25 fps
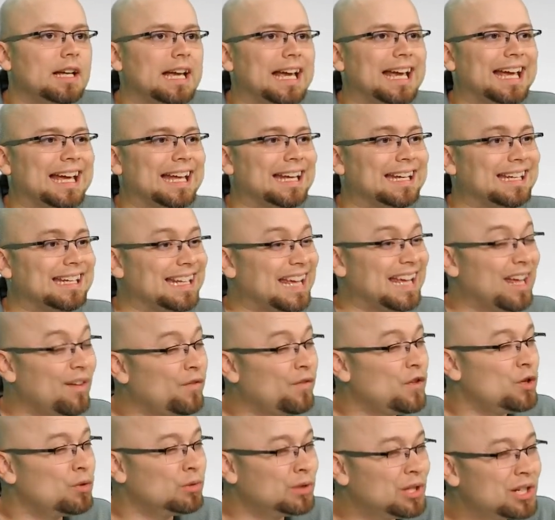And
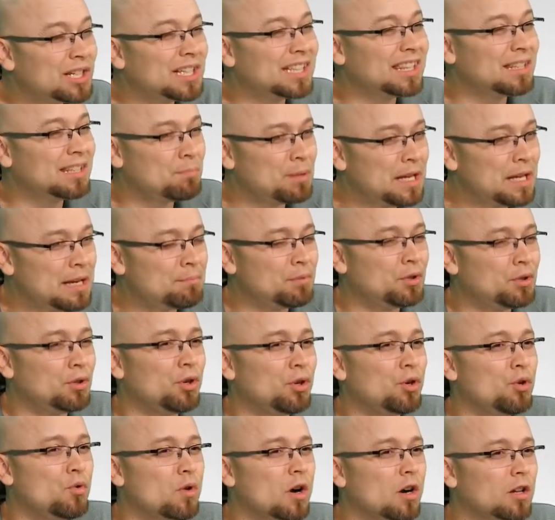if you look at the people
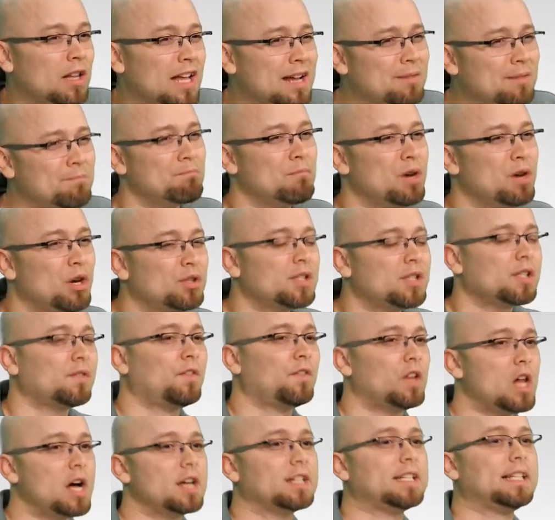who are like most
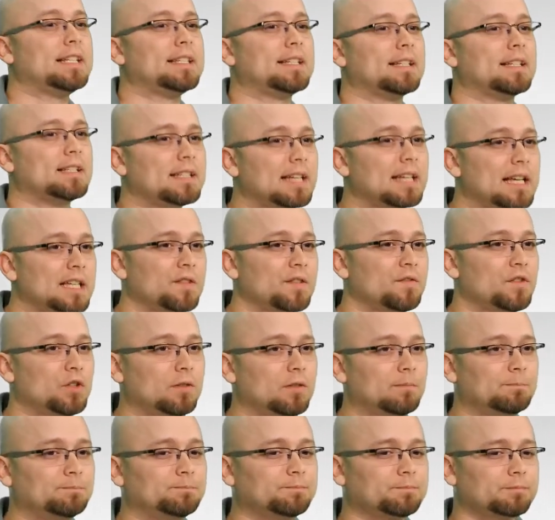flaunty
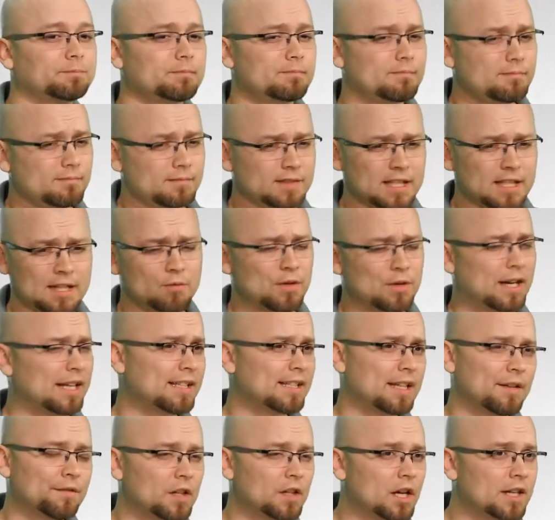successful, when I
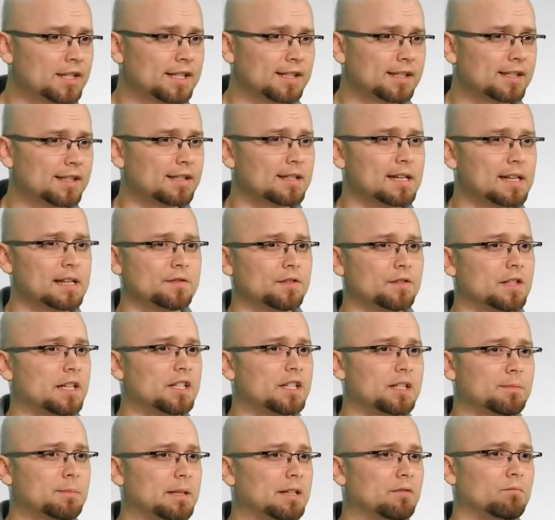say flaunty successful, I
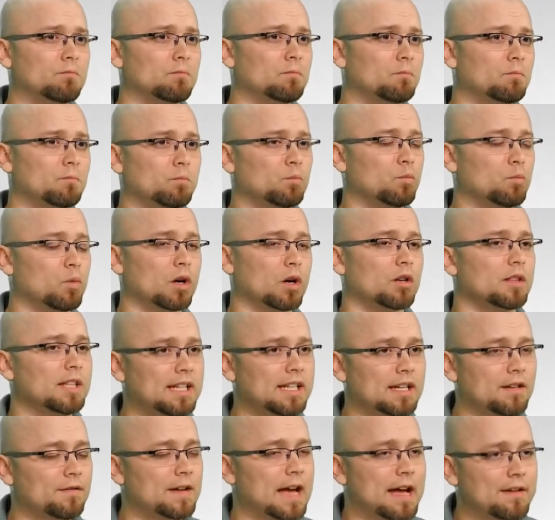just mean
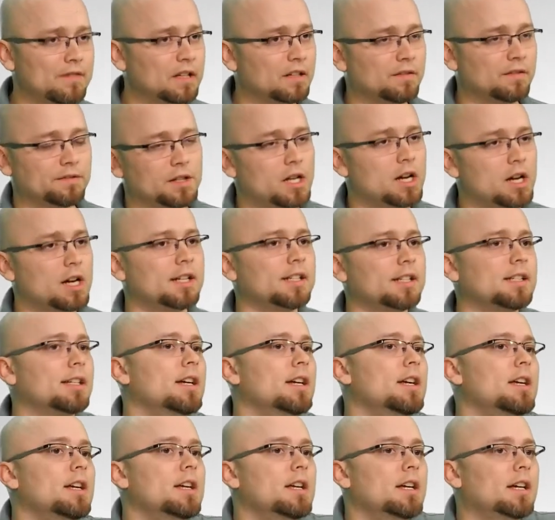worthy of having flaunt.
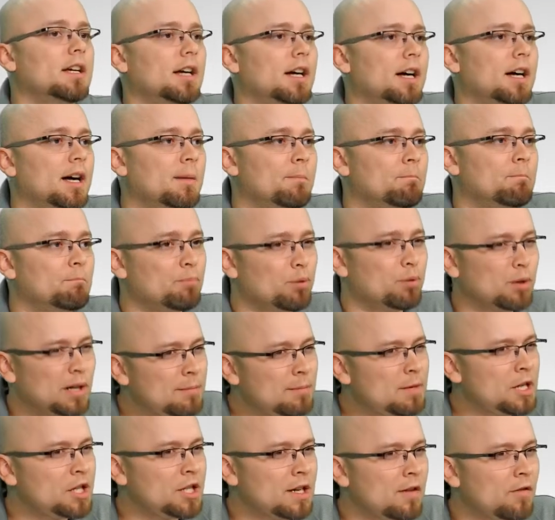
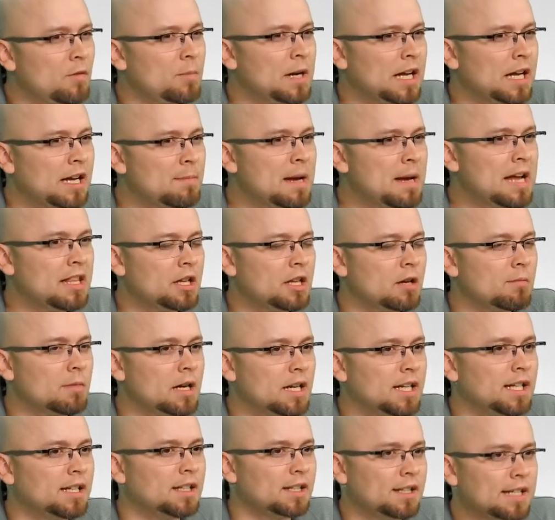Pretty much everybody made their
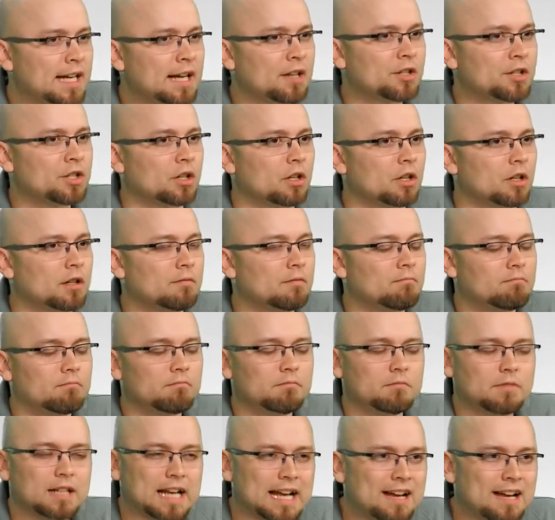money in the downturn.
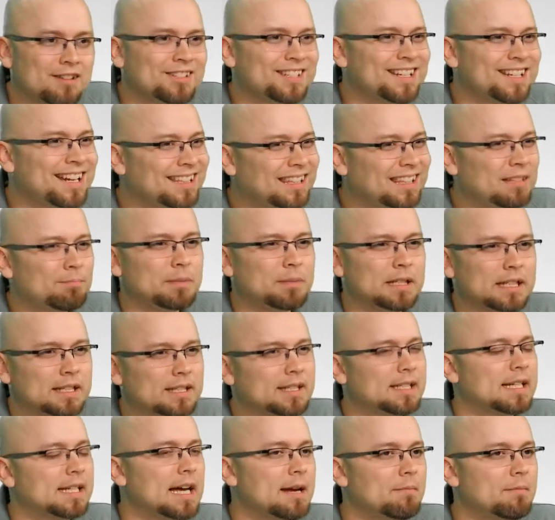Now's not the
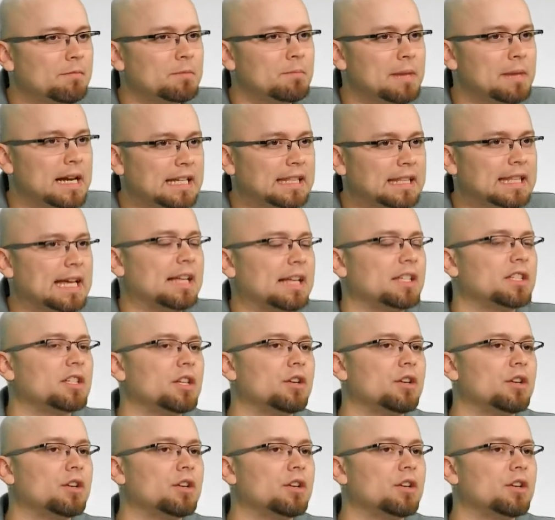biggest time to make that.